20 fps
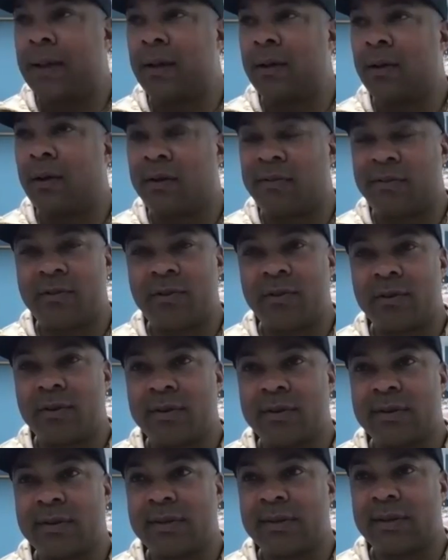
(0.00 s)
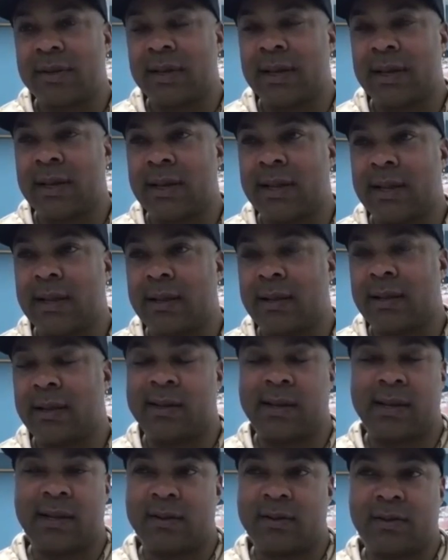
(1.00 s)
golf course, and
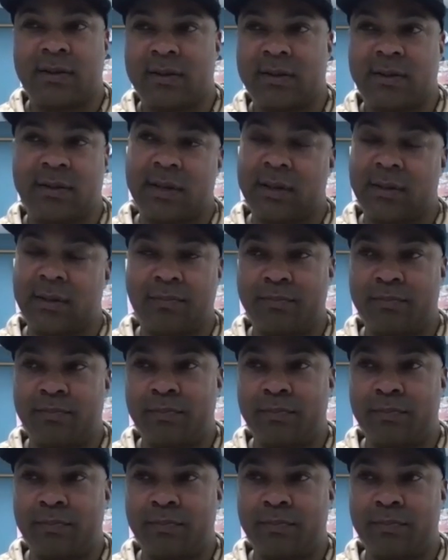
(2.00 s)
again, it's just like